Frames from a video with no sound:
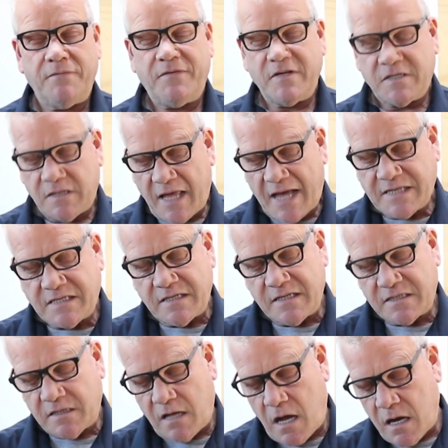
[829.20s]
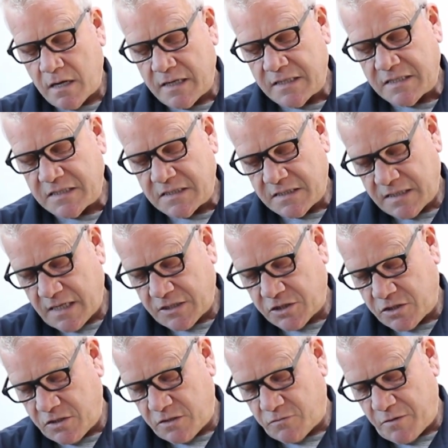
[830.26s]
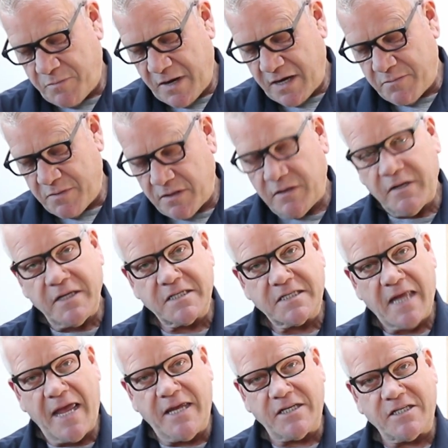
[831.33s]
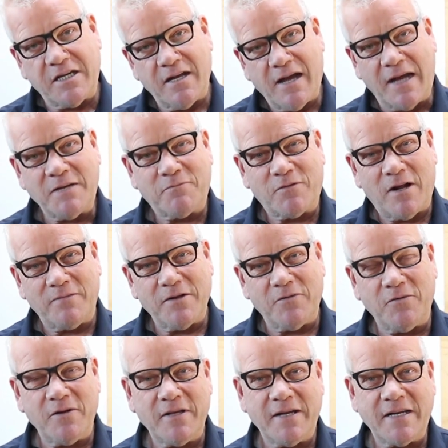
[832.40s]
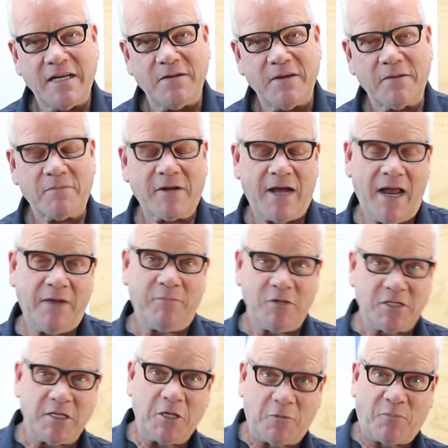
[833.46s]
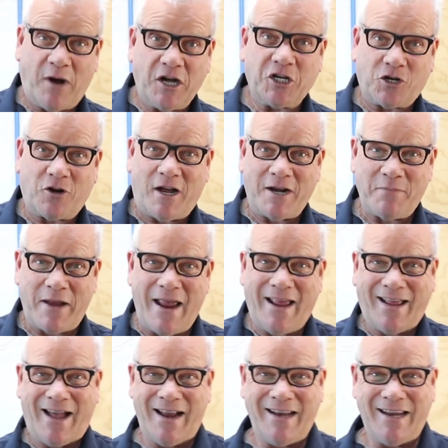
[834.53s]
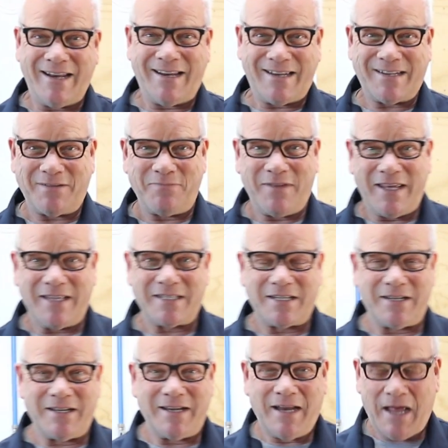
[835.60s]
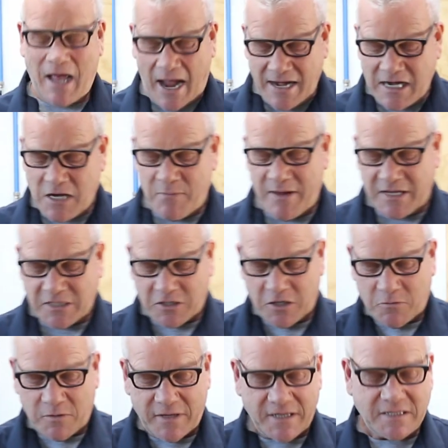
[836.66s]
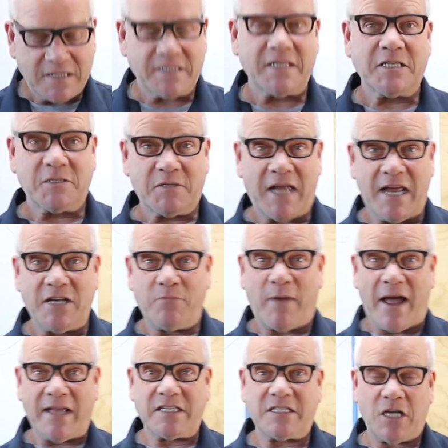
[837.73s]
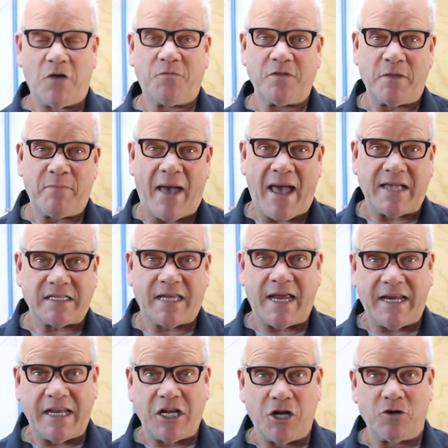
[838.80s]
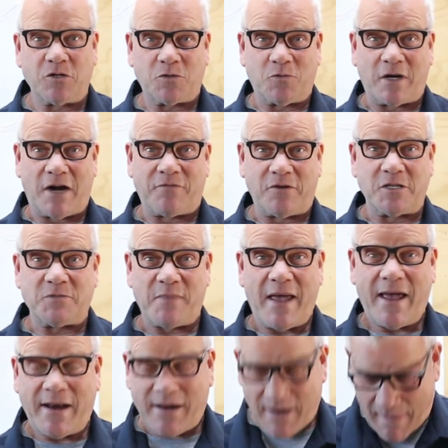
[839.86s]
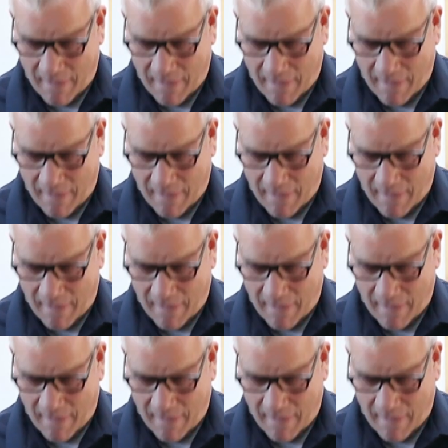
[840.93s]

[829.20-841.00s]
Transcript: If it's lasted this long and it's in such good repeatability stage, I probably really need. It kind of puts a little pressure on me. I need it to be as good. I need to be as good with this as it stayed by itself for the past 80 years or whatever it's been.